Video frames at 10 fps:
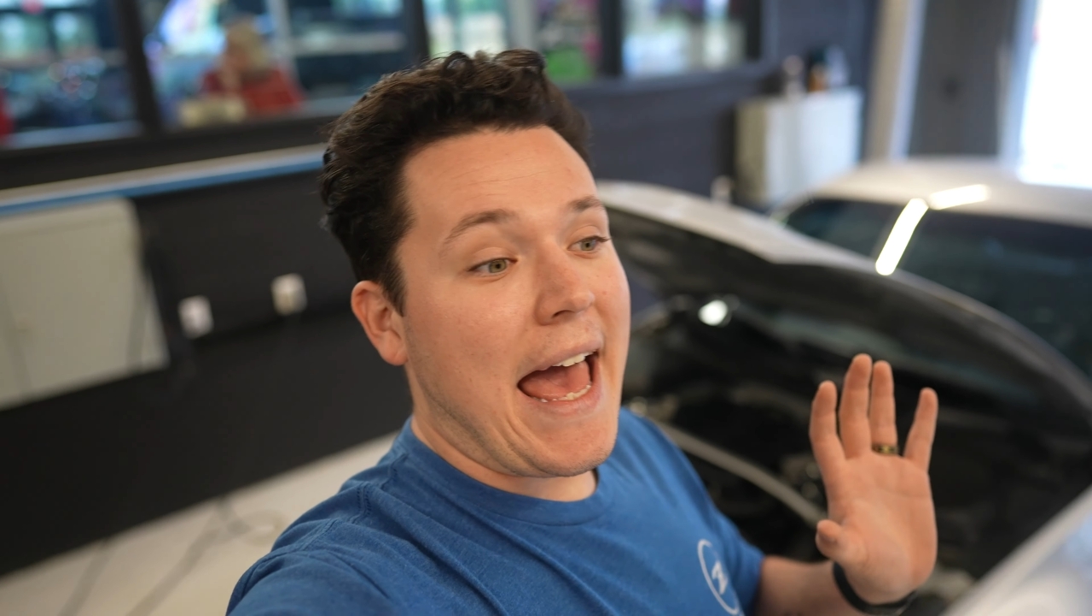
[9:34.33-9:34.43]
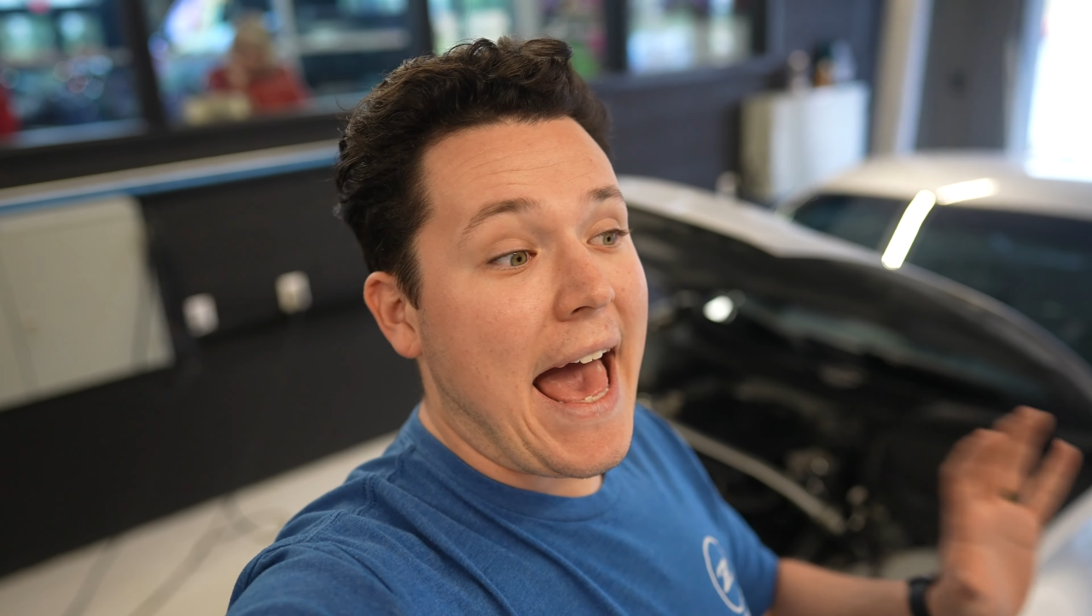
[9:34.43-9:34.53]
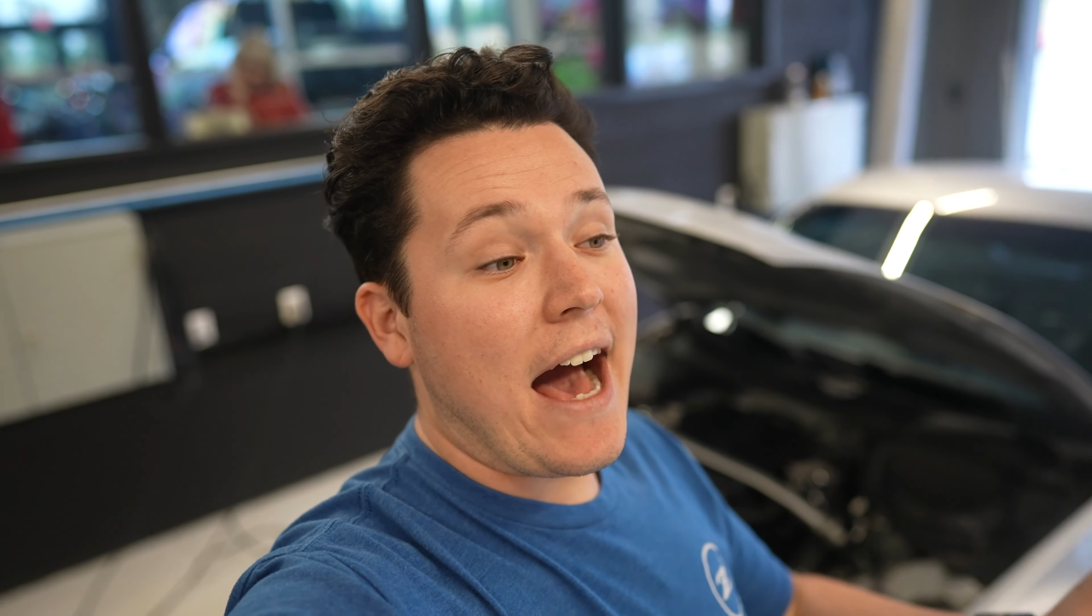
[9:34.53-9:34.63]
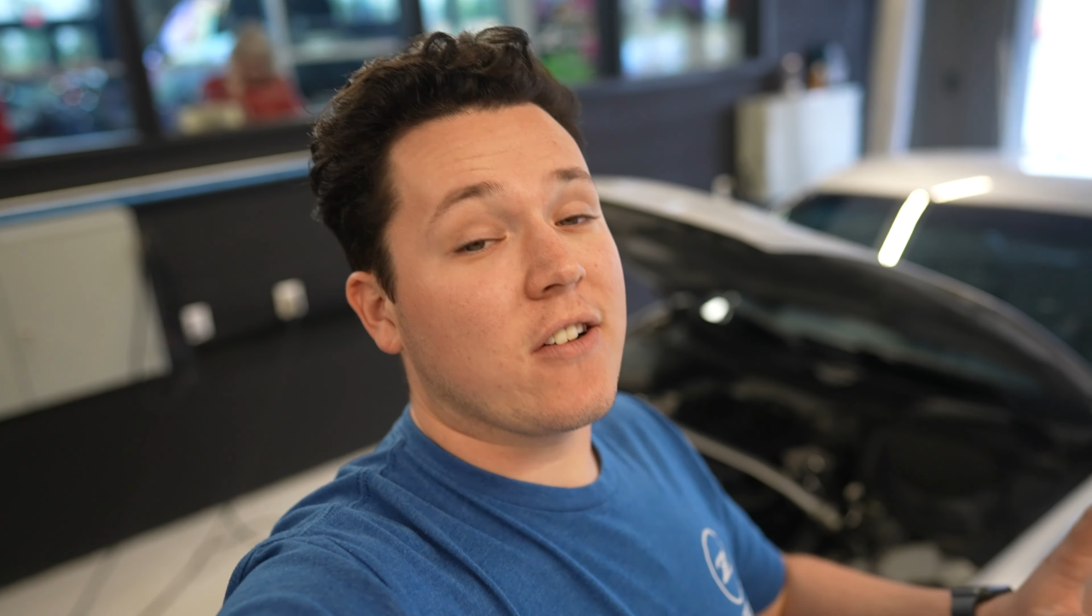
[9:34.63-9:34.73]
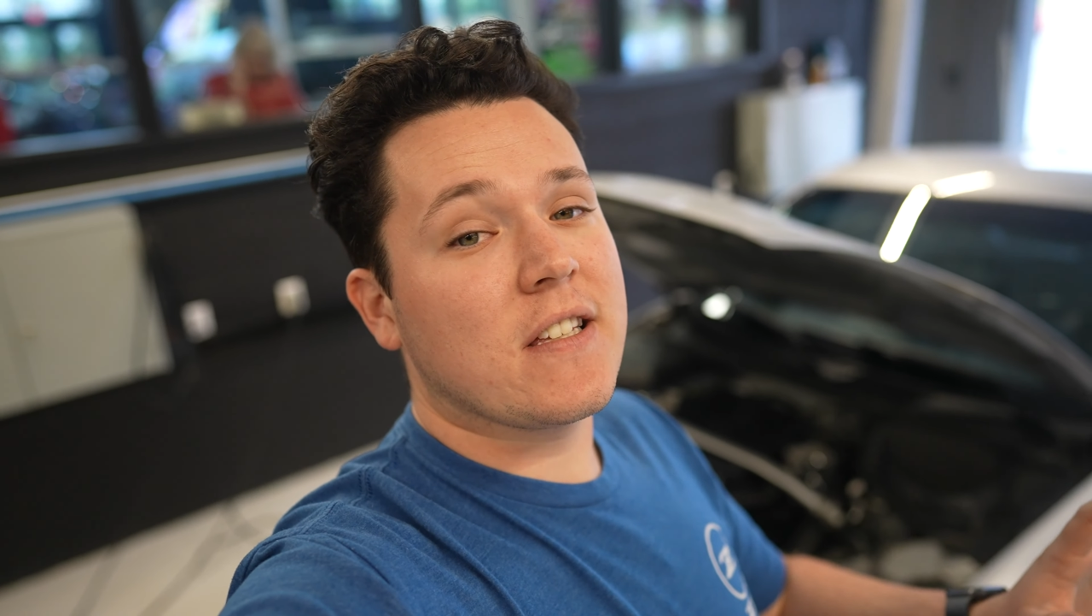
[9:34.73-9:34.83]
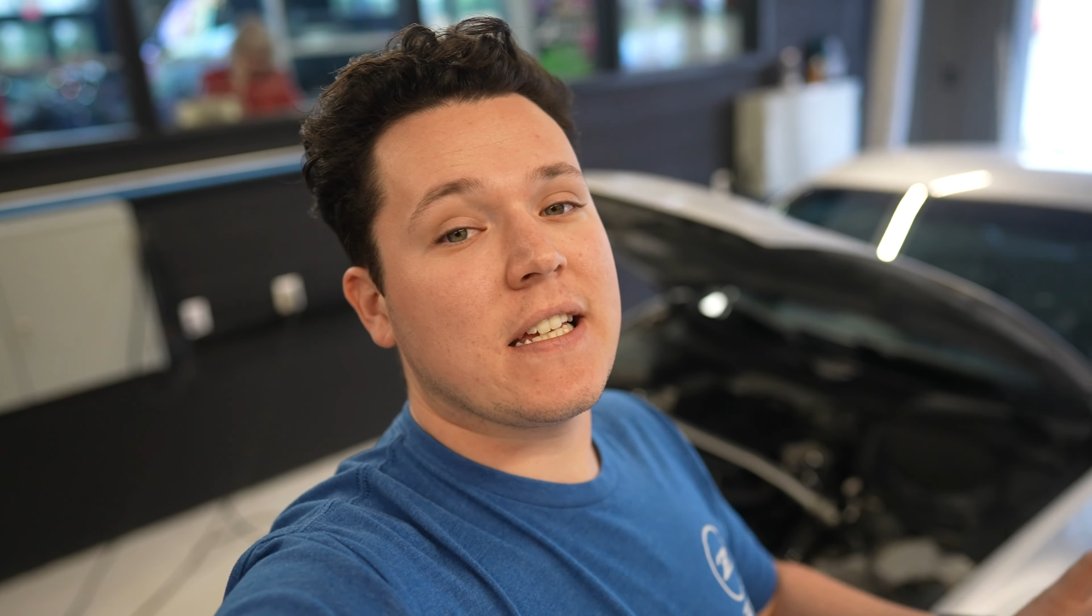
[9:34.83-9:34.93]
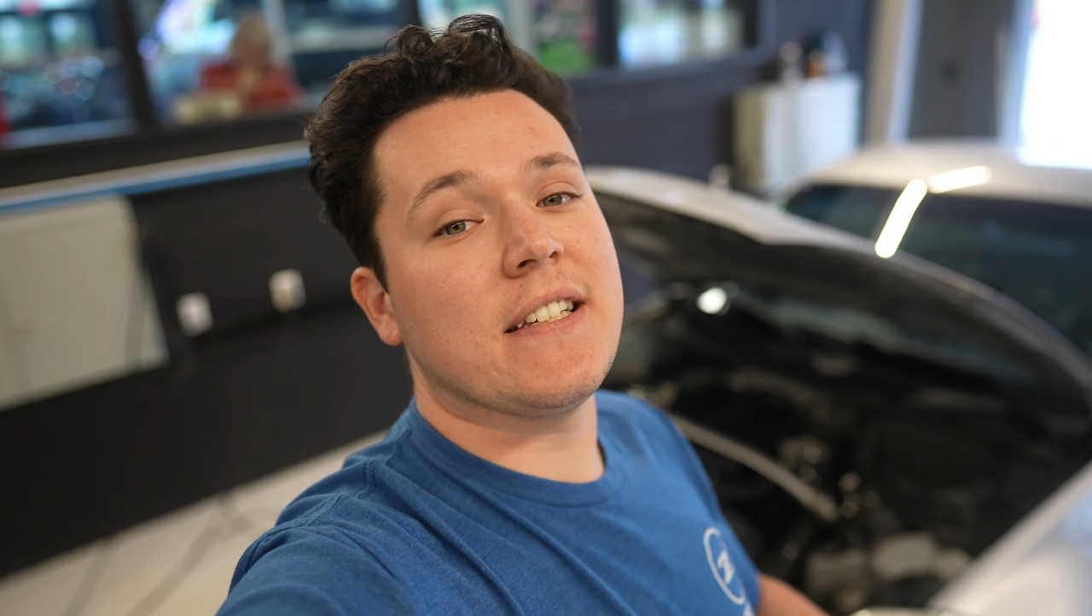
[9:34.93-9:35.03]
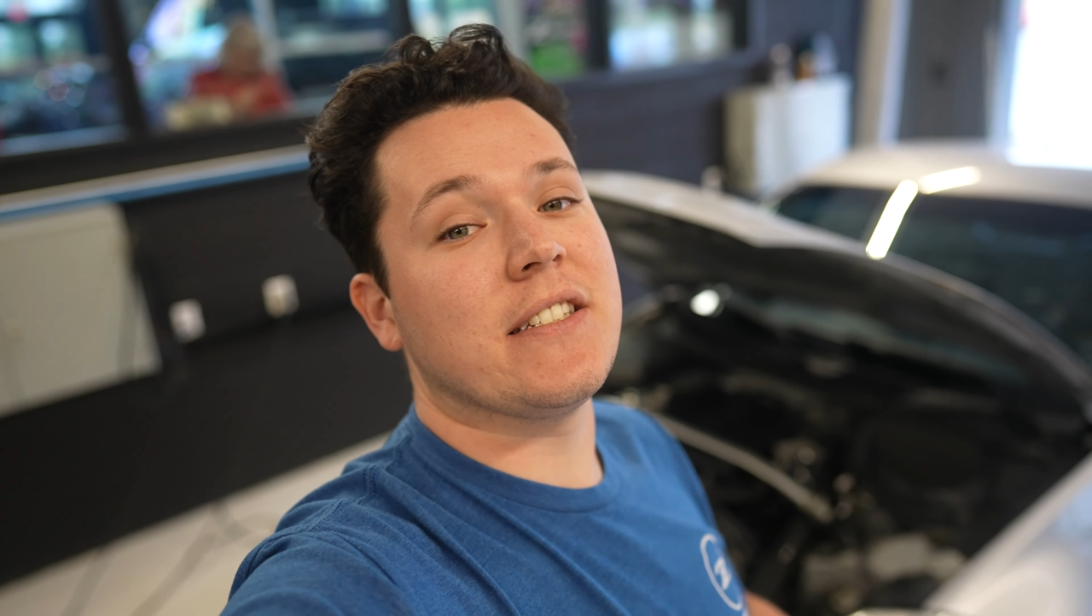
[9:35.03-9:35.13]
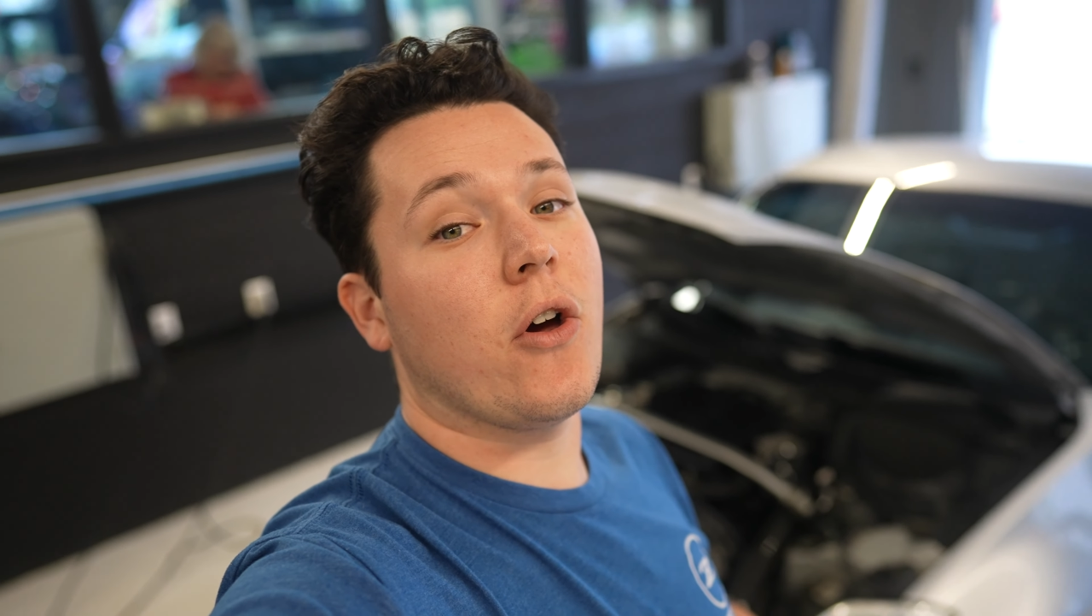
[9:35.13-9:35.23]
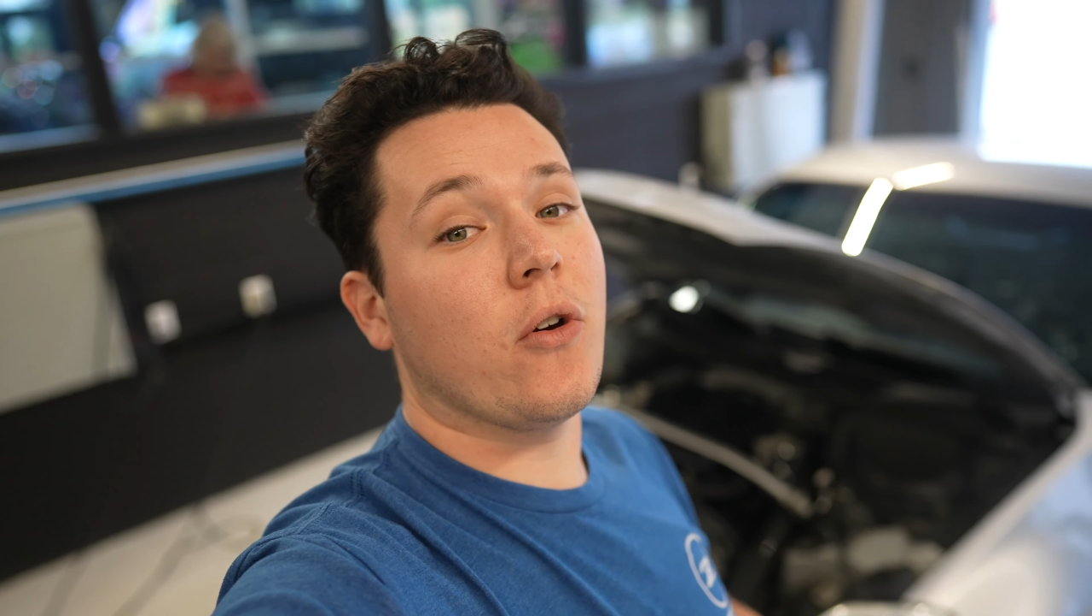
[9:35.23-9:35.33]
out.
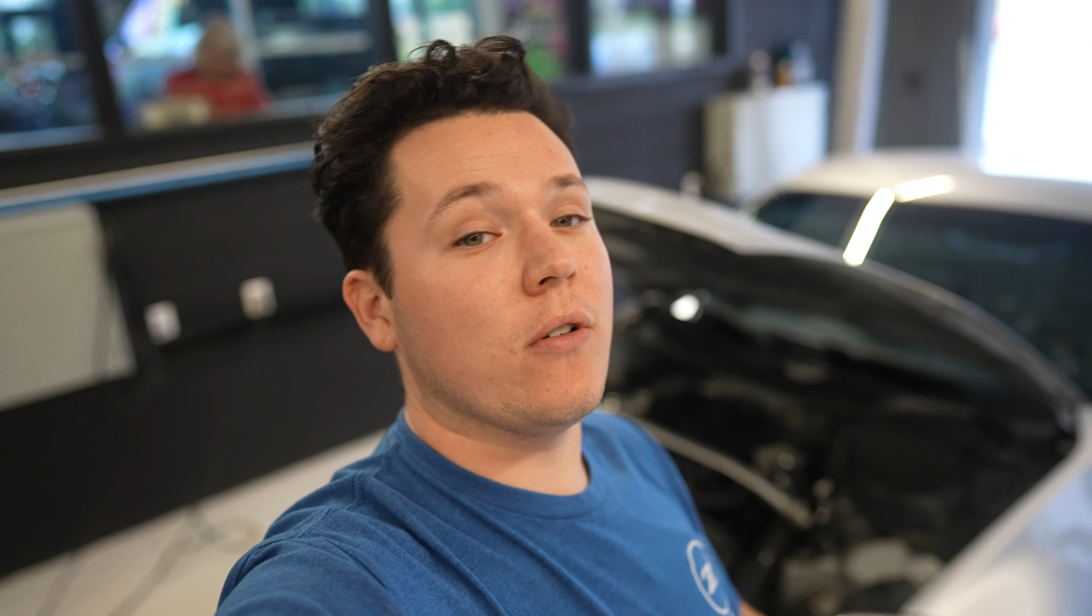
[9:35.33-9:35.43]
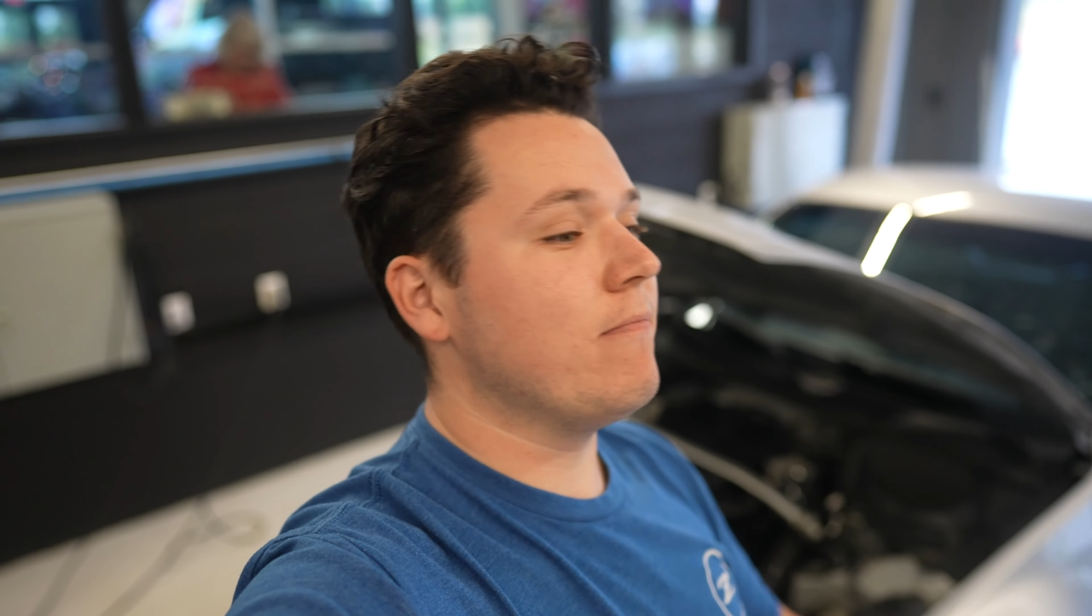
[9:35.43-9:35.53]
So